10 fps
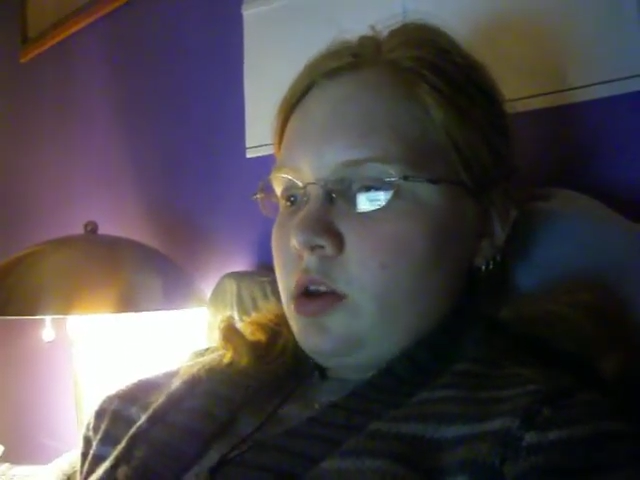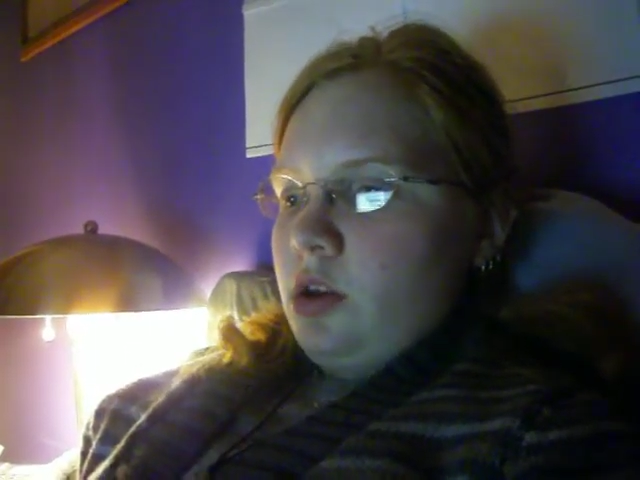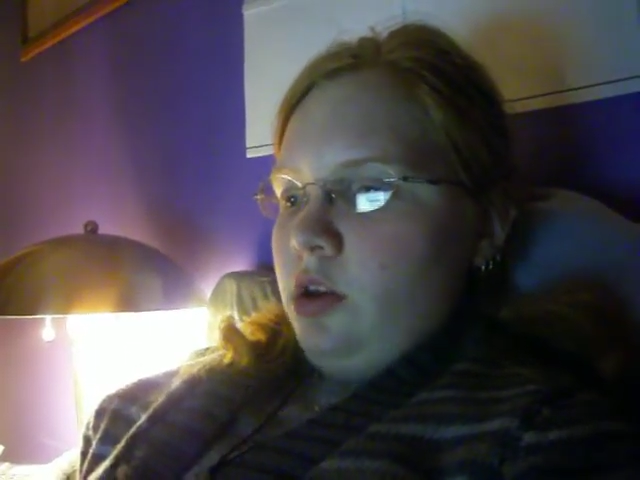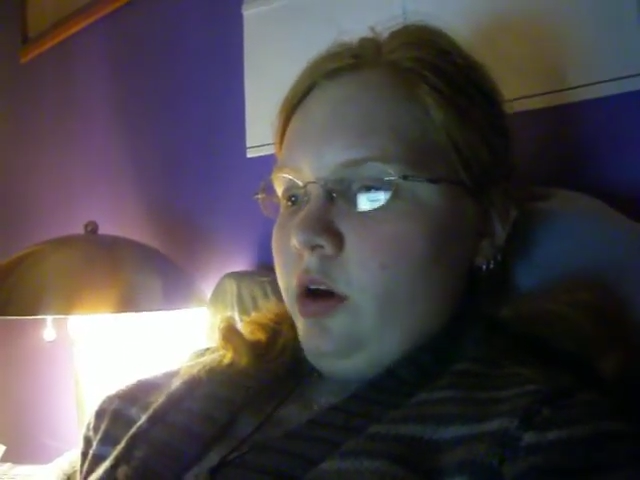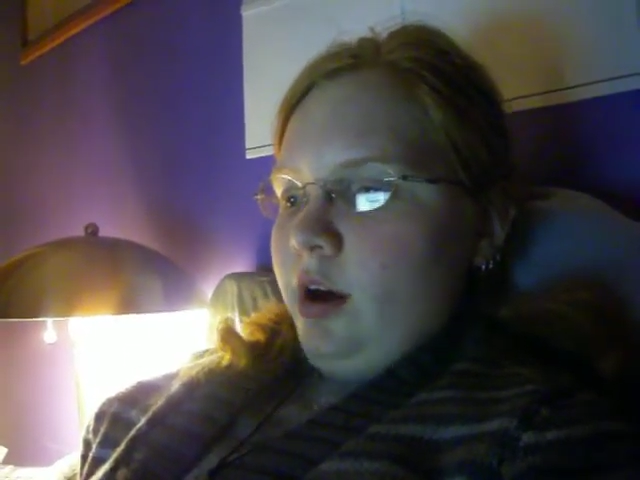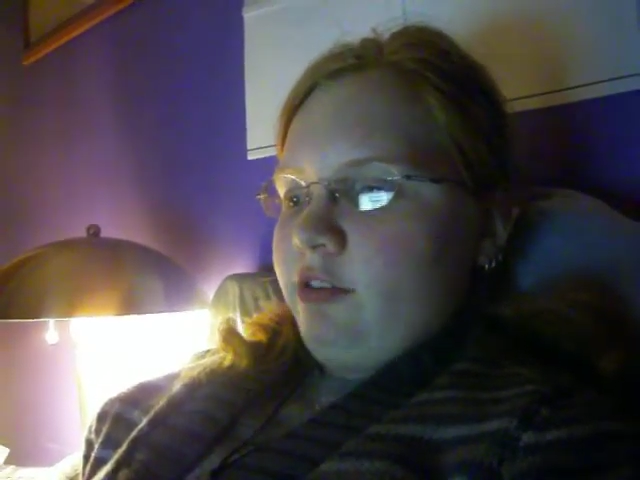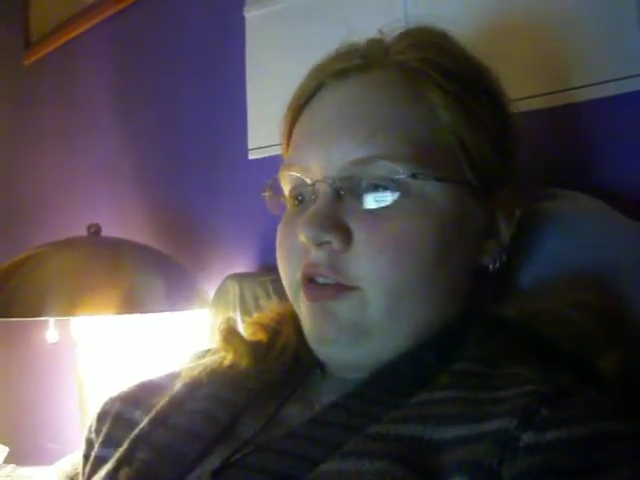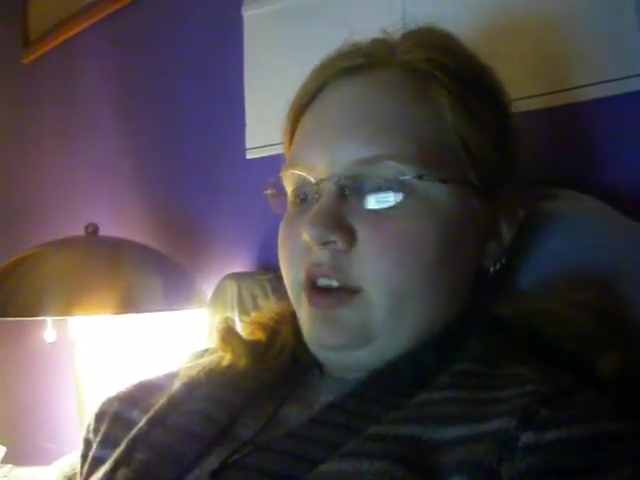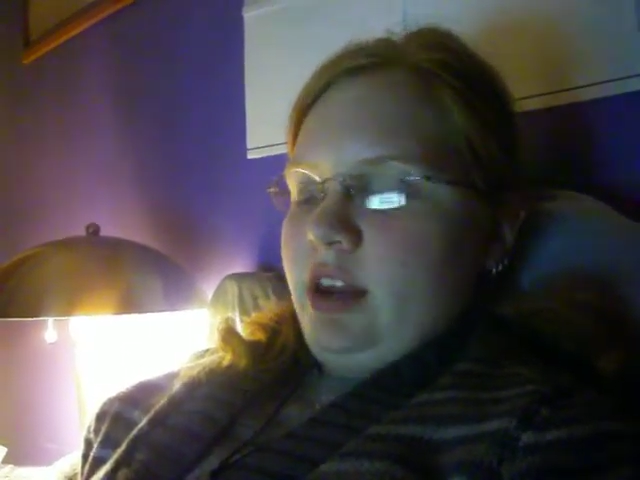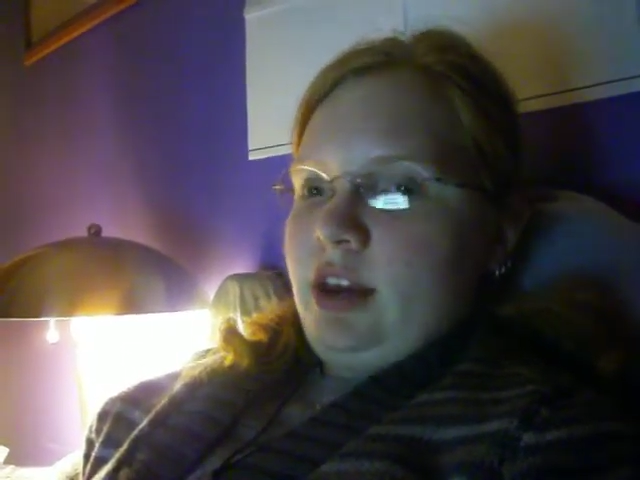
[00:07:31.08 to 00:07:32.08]
not
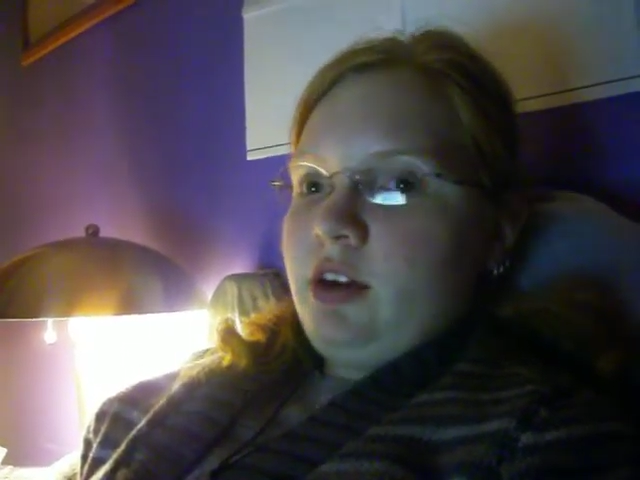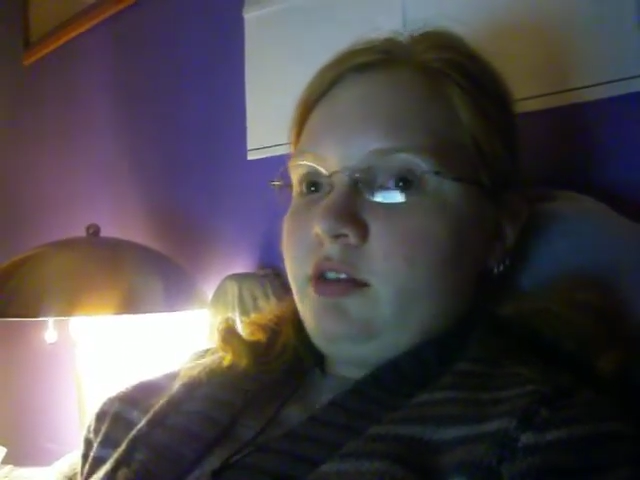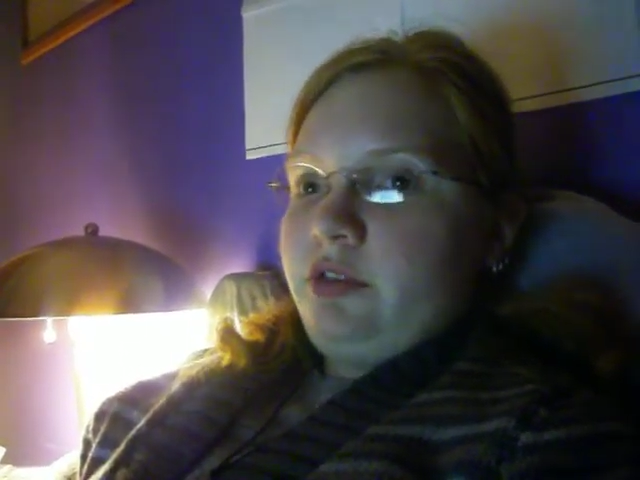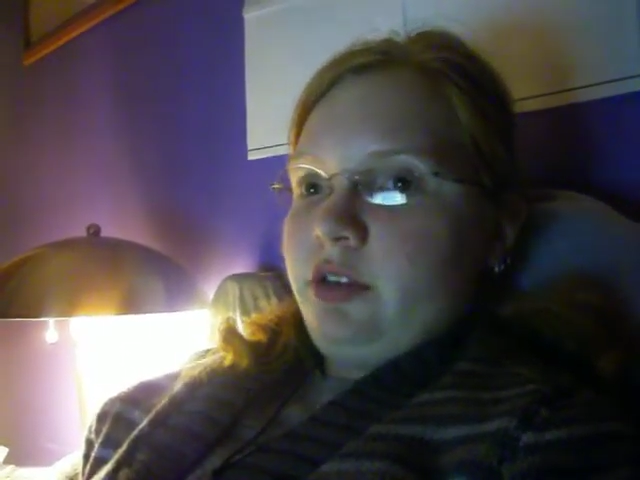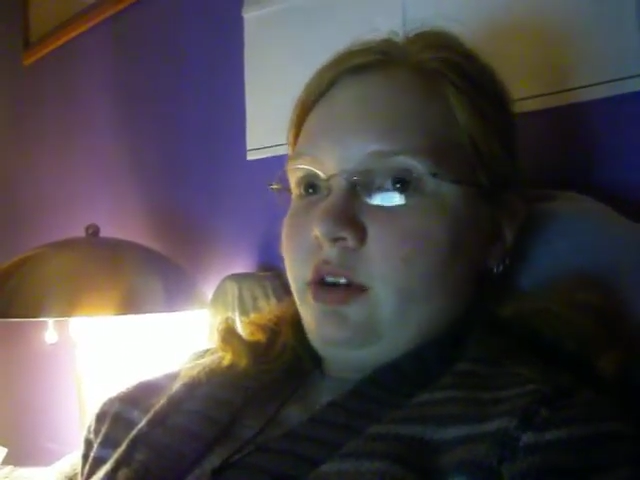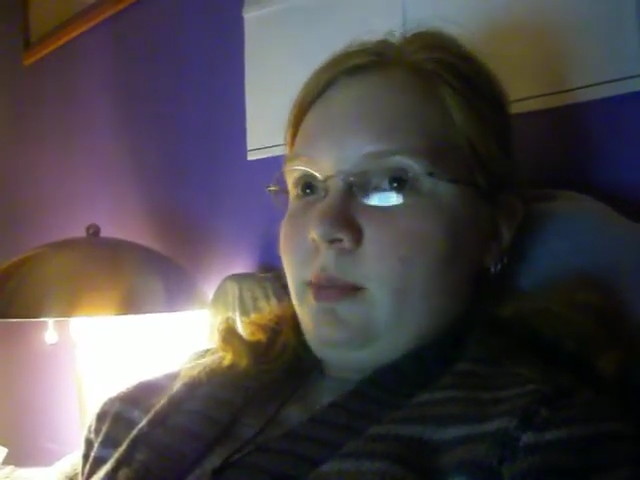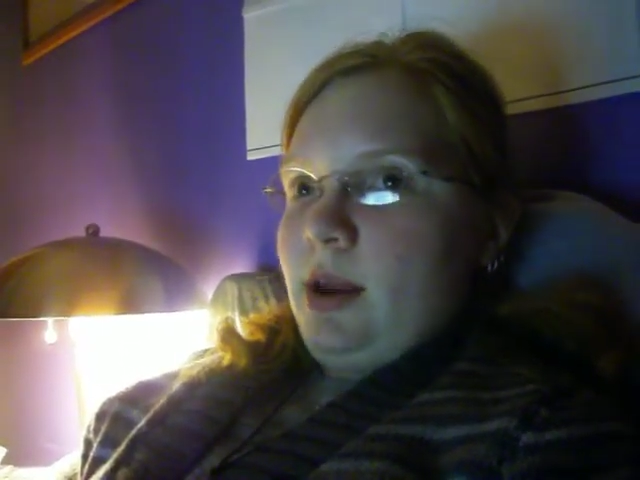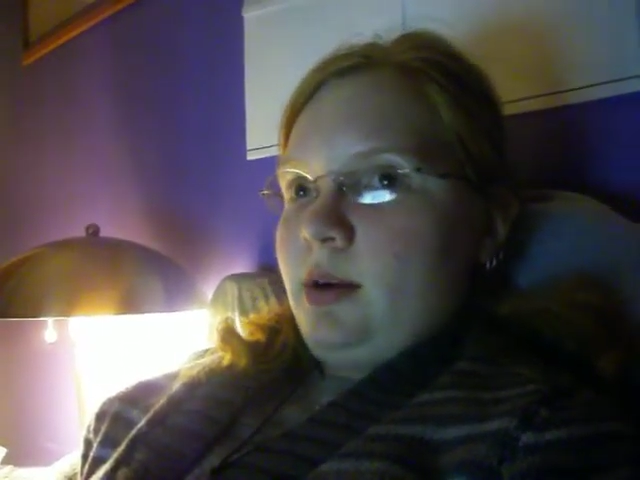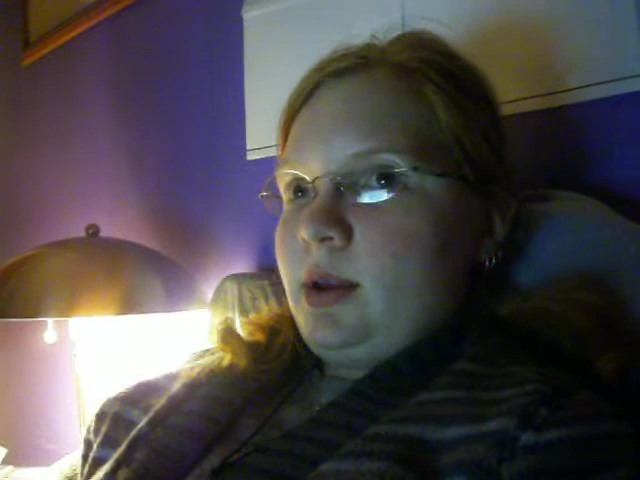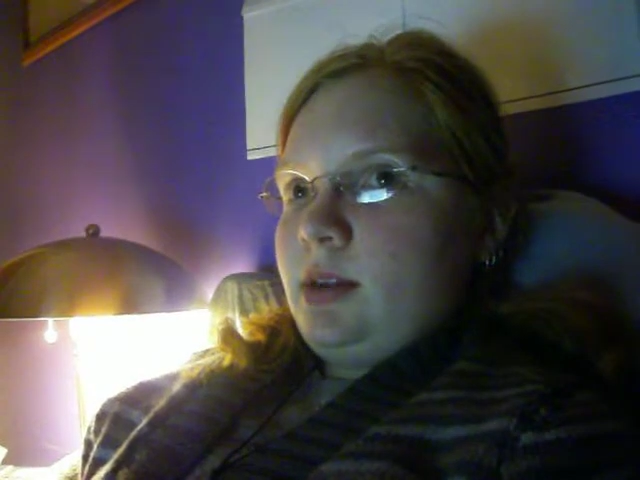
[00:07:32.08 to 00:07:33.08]
phonetic for
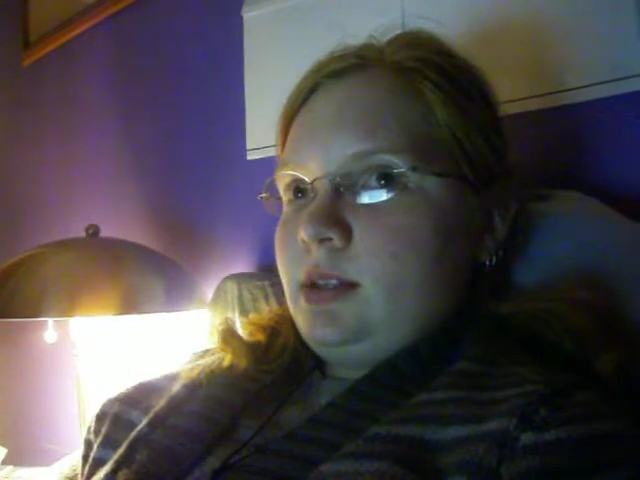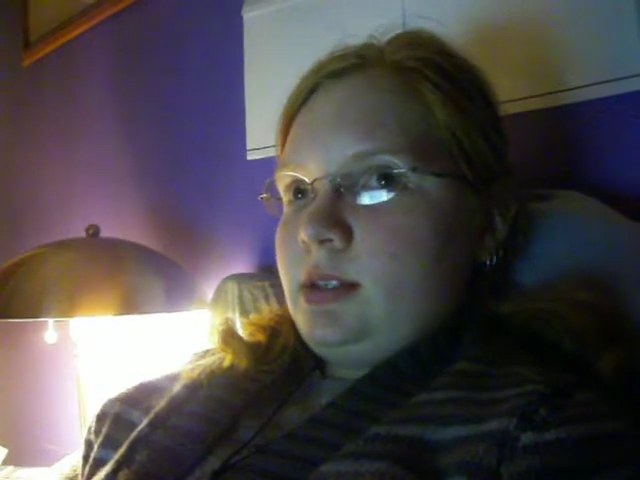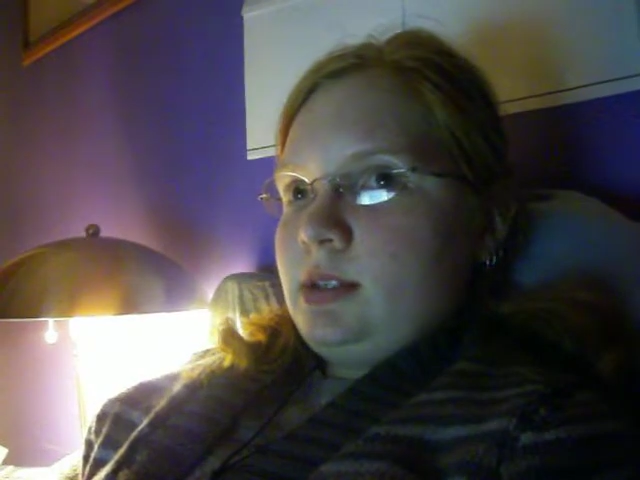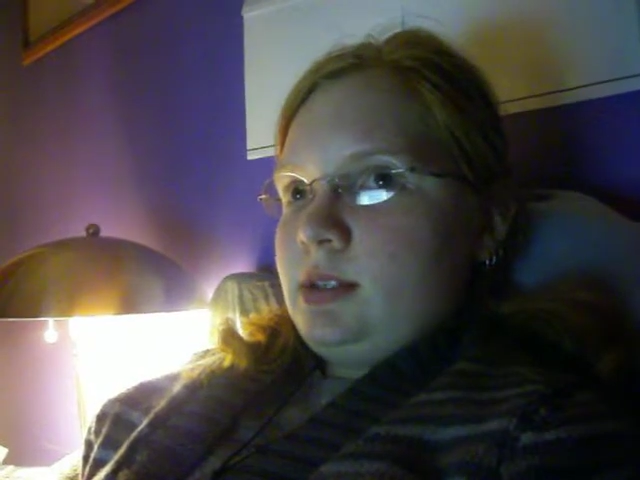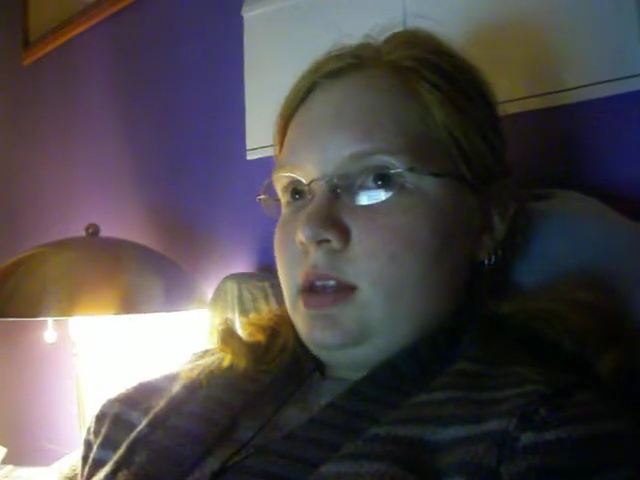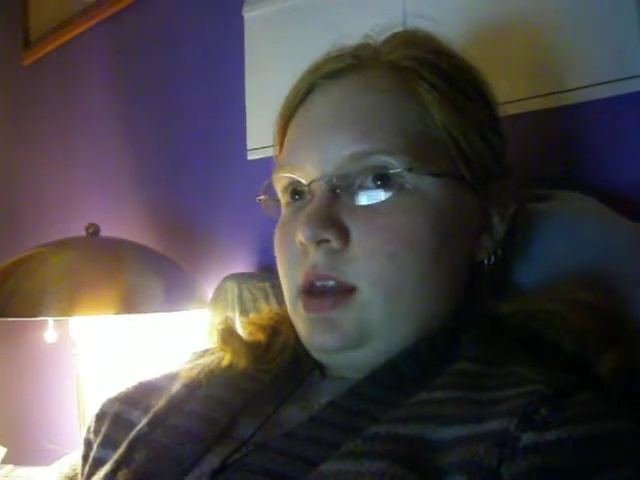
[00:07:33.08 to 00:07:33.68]
Americans,